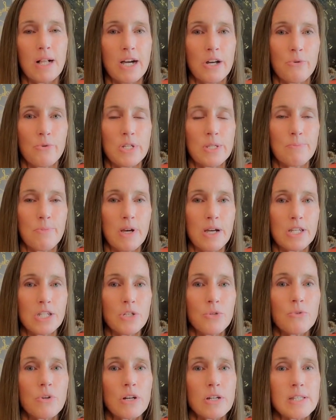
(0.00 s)
how to respond
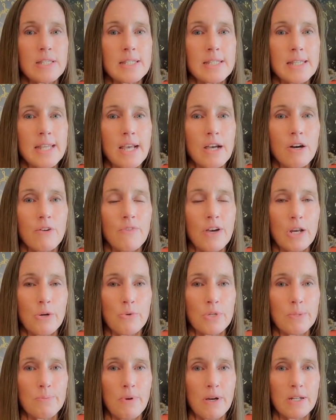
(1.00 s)
to ourselves, how to
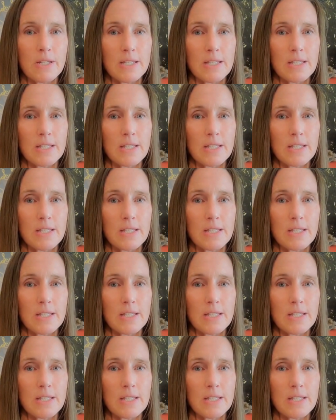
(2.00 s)
respond